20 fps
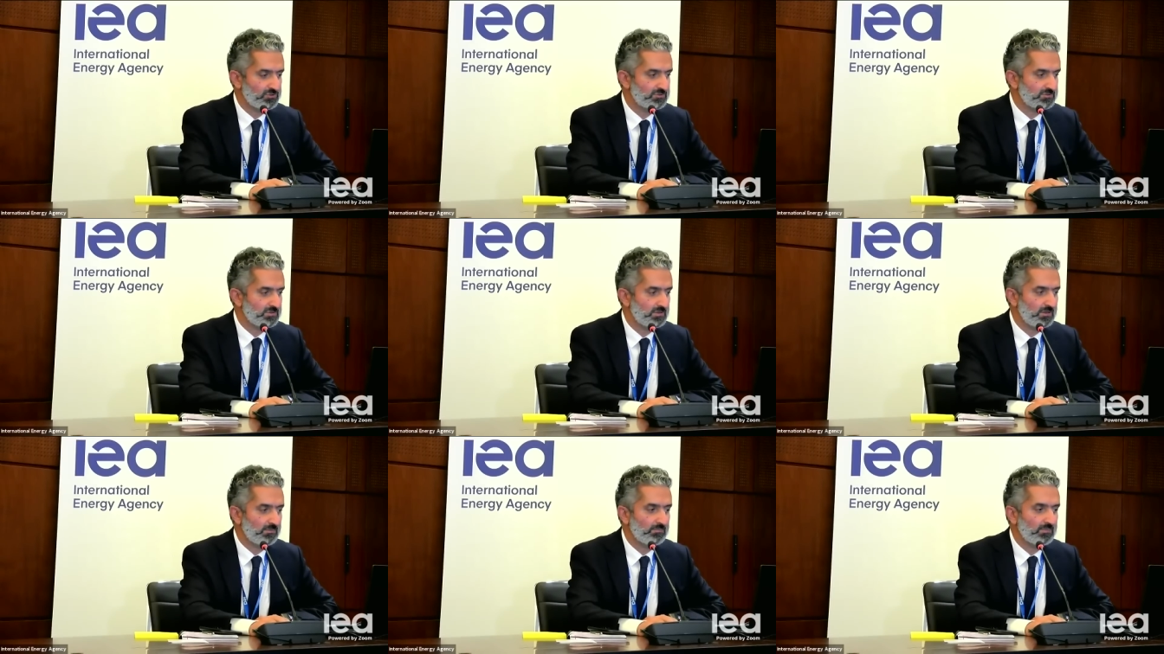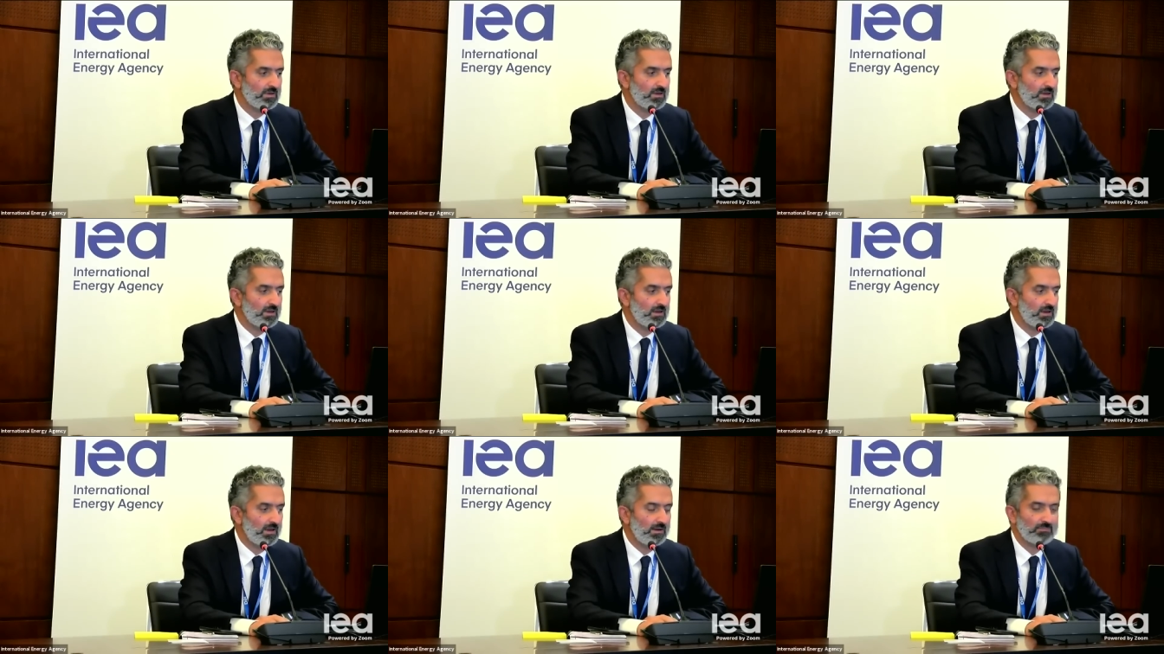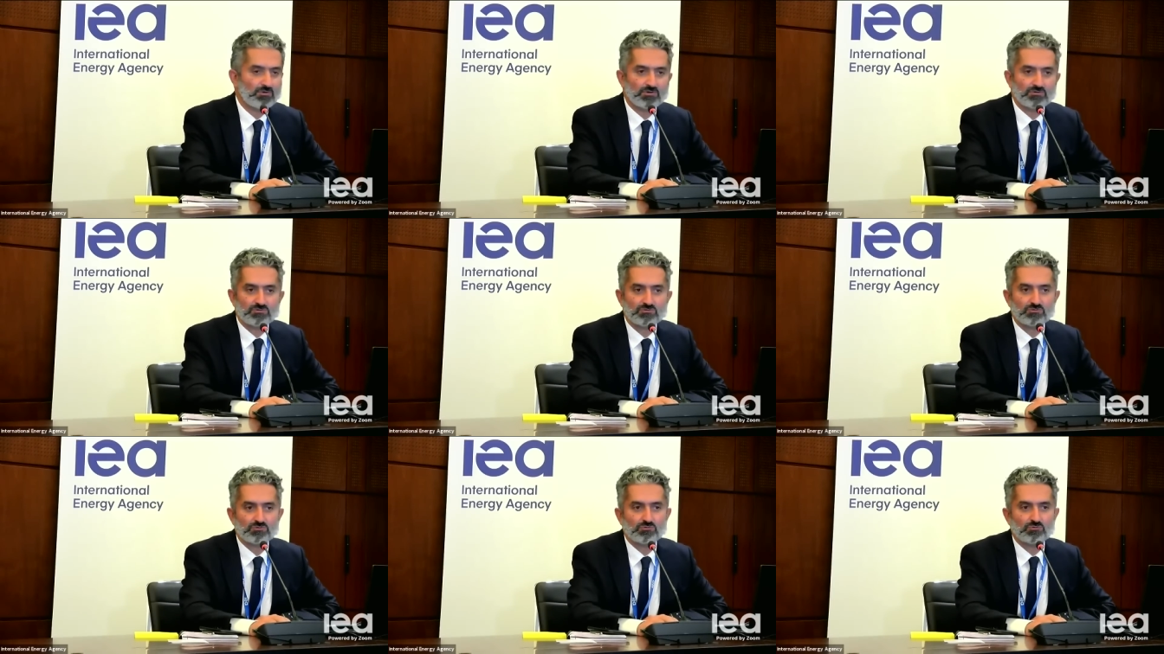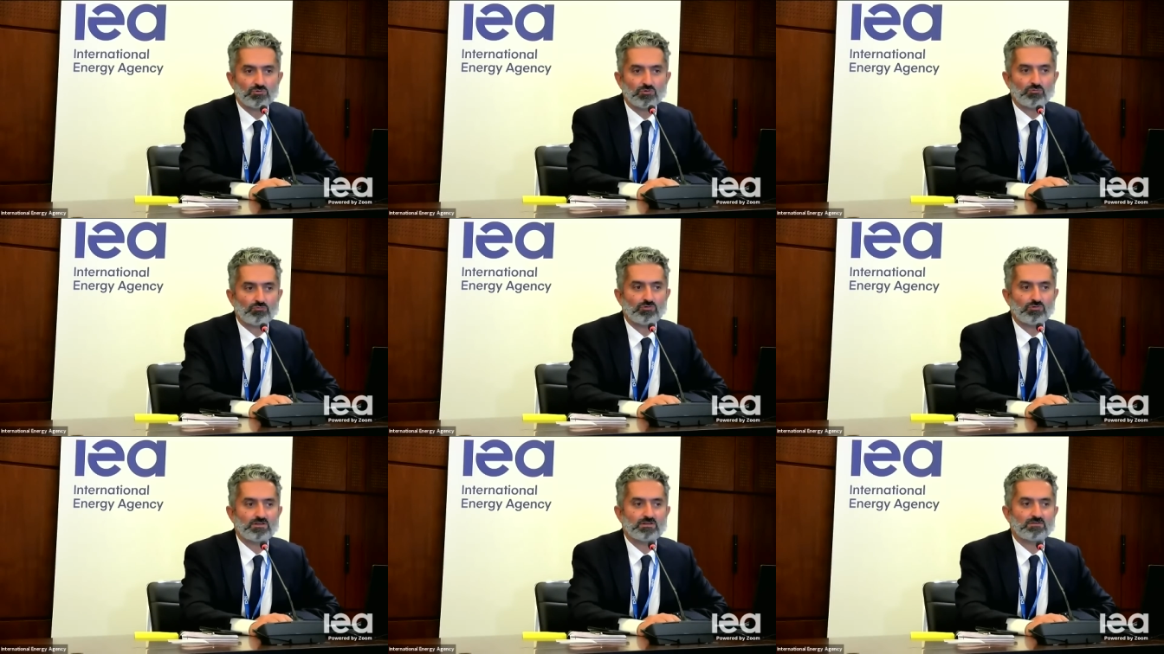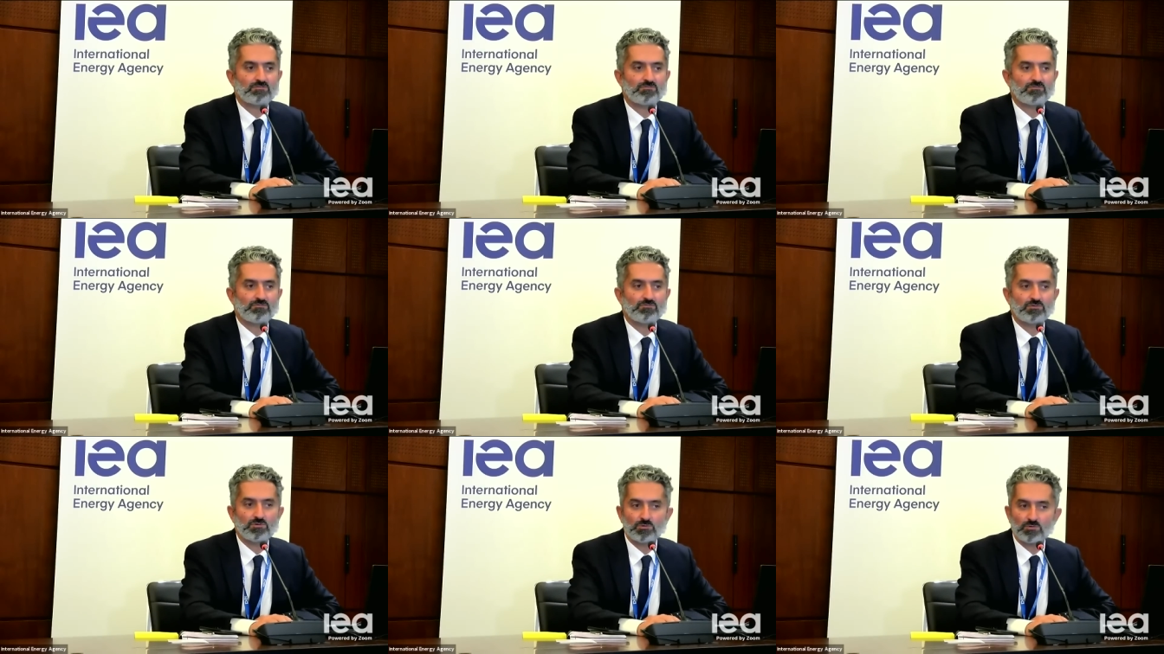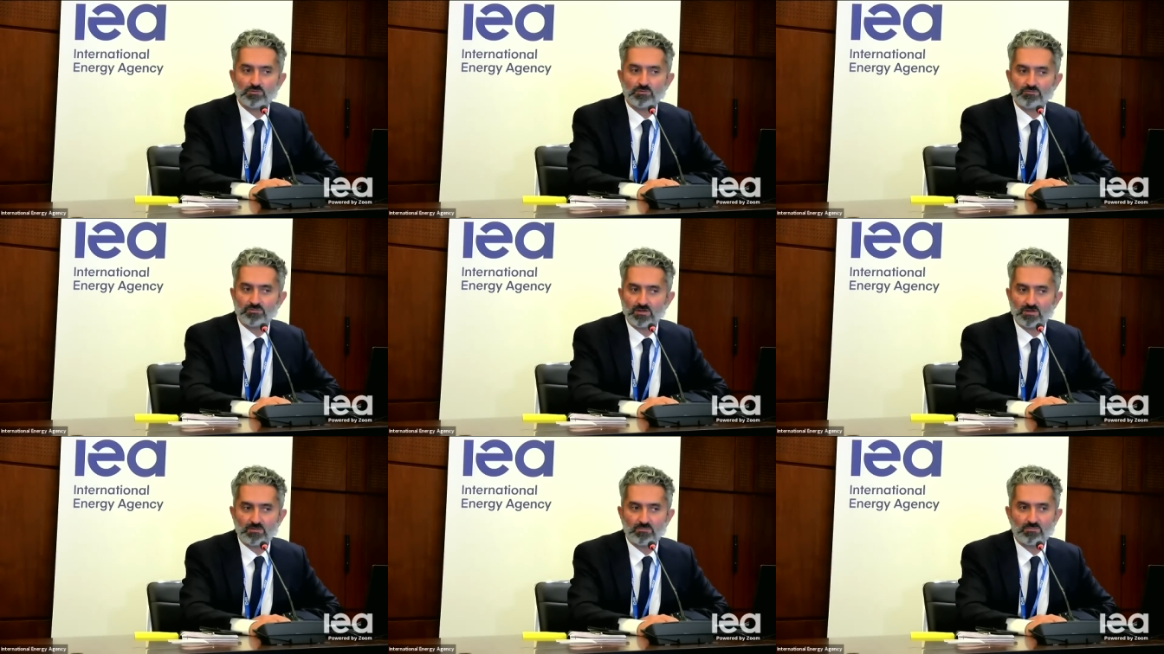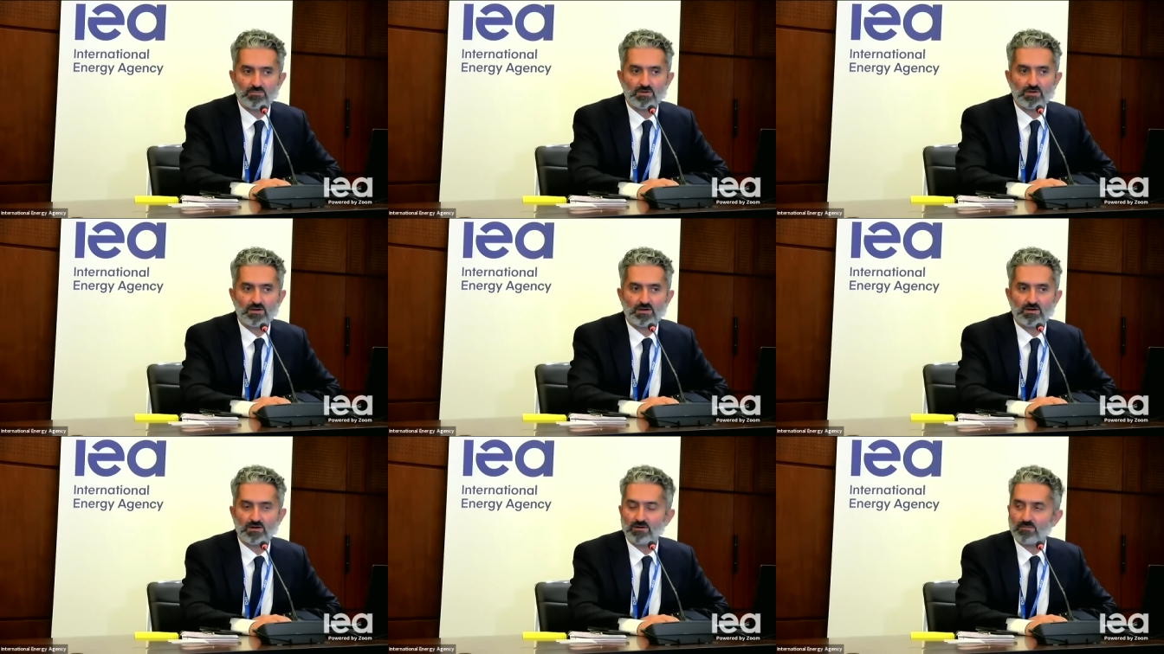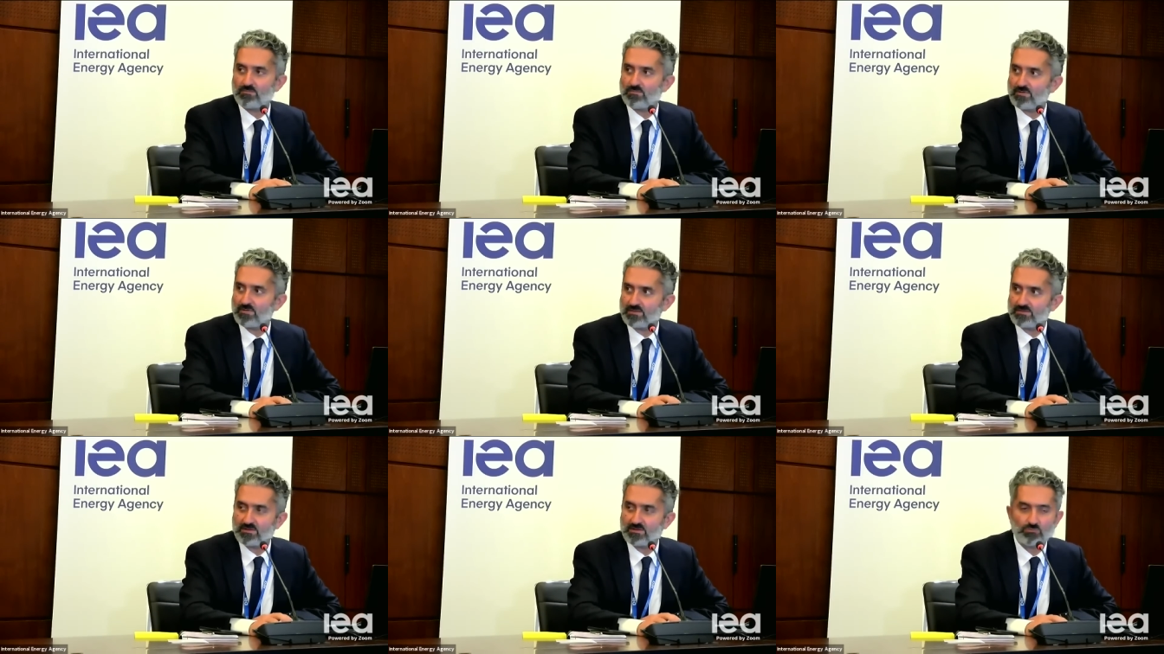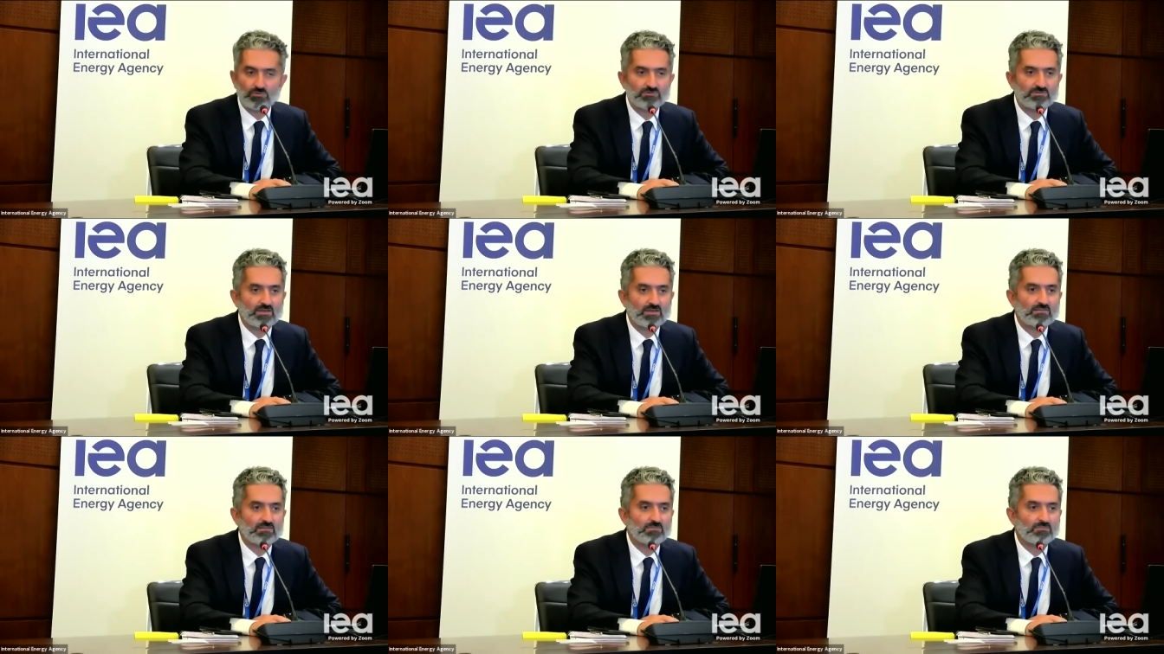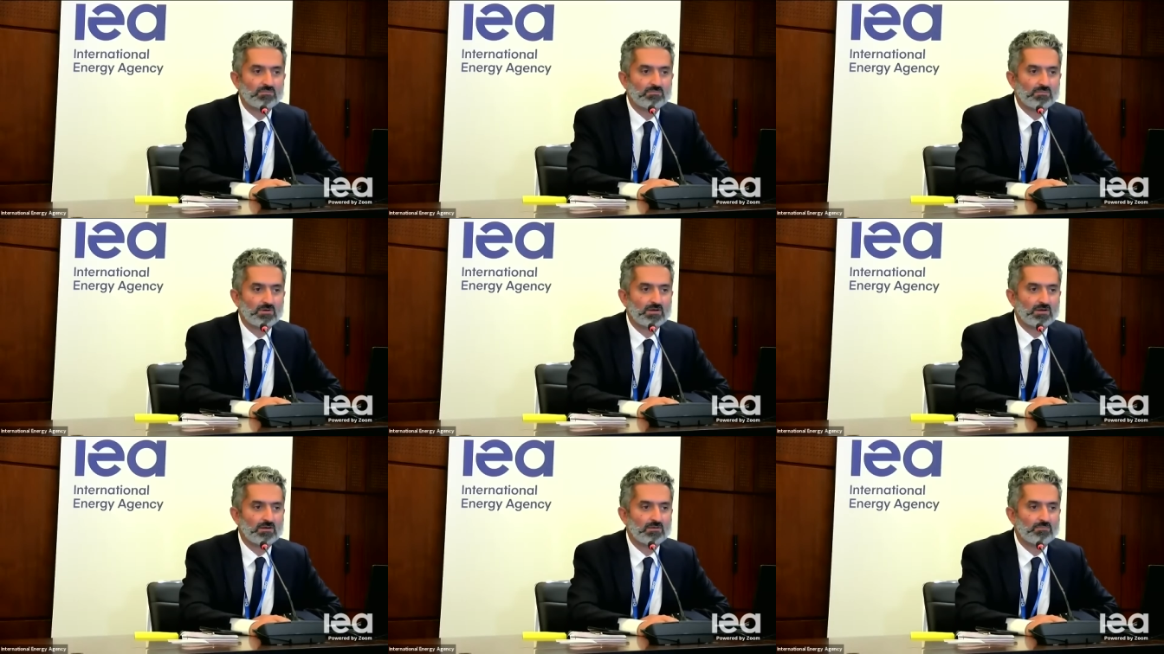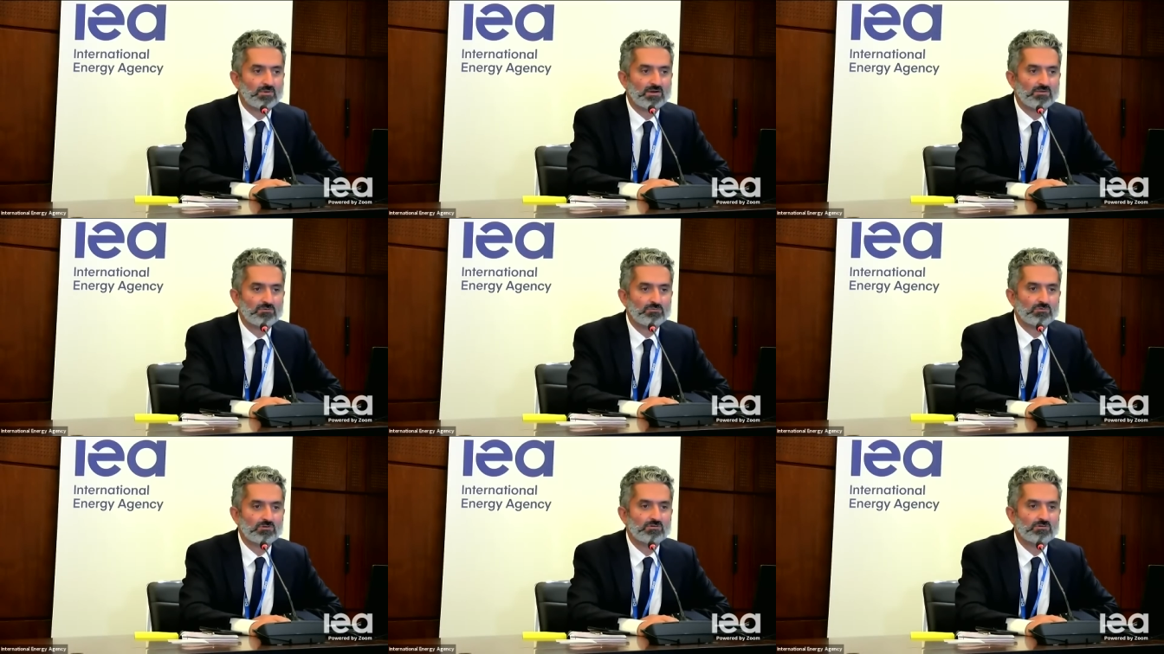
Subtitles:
I'm going to read a few of them, and then we'll take them by three.